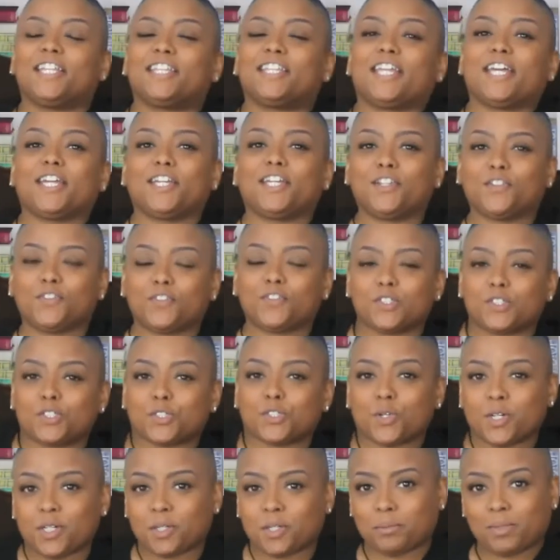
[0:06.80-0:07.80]
Thank you for
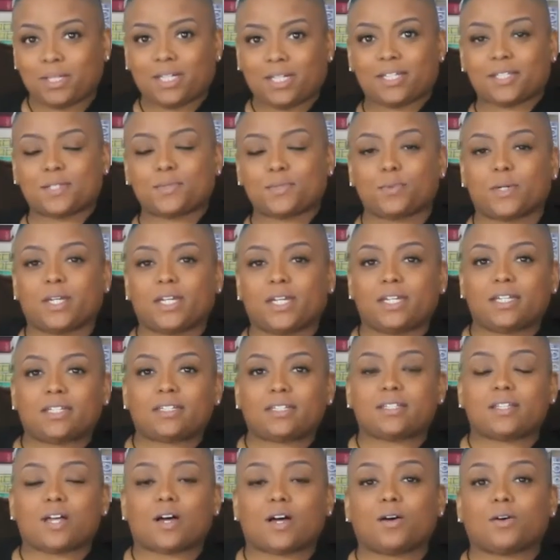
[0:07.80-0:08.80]
joining me this week.
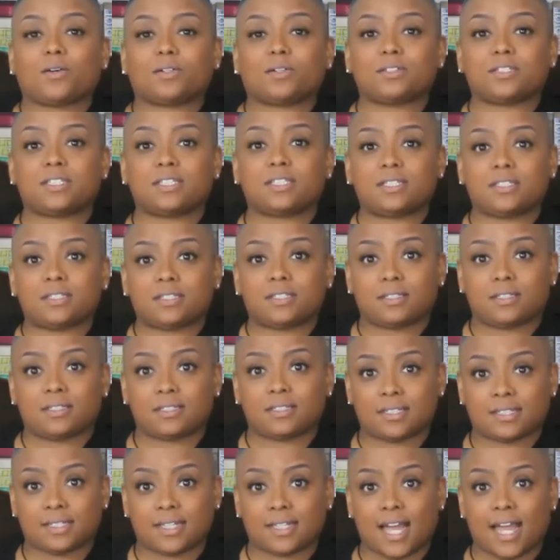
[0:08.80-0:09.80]
So
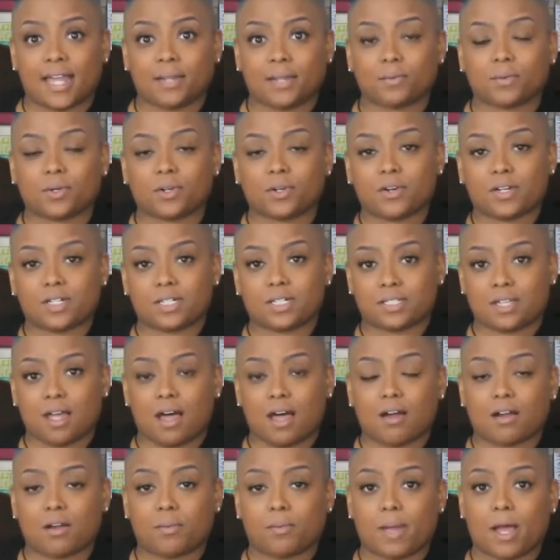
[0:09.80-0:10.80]
tonight we're going to
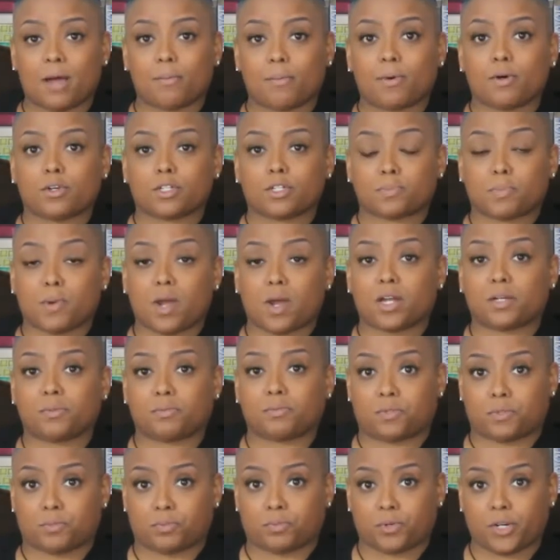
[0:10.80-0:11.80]
talk about
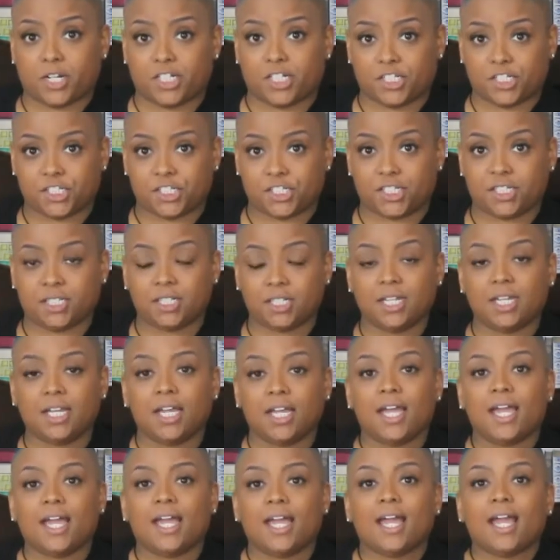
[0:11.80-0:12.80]
postpartum depression.
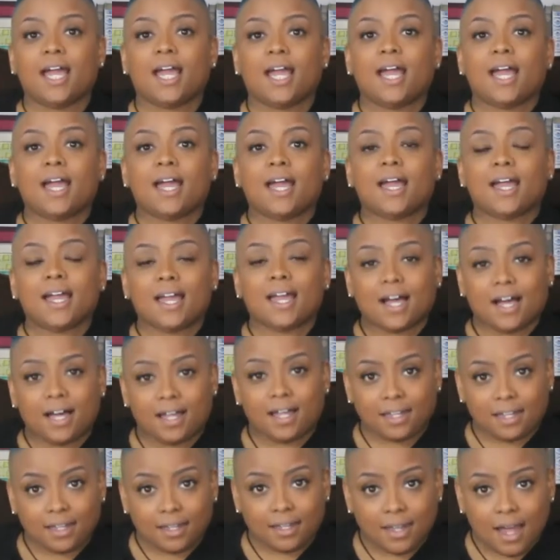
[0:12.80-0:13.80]

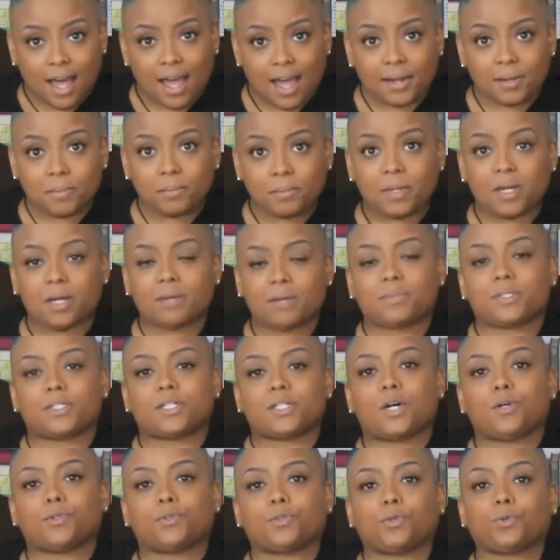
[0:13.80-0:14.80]
A lot of moms
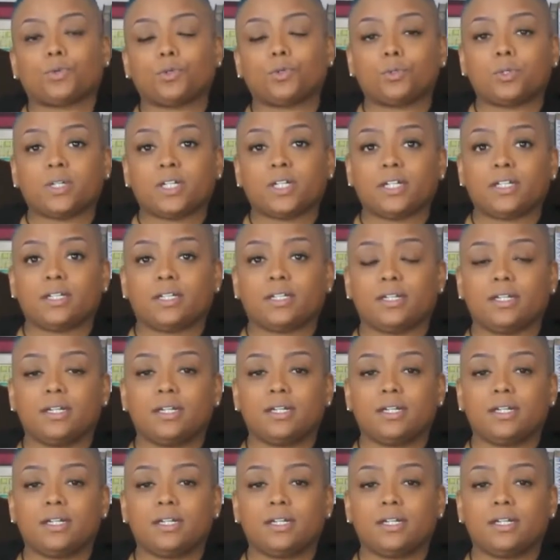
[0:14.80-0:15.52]
go through it.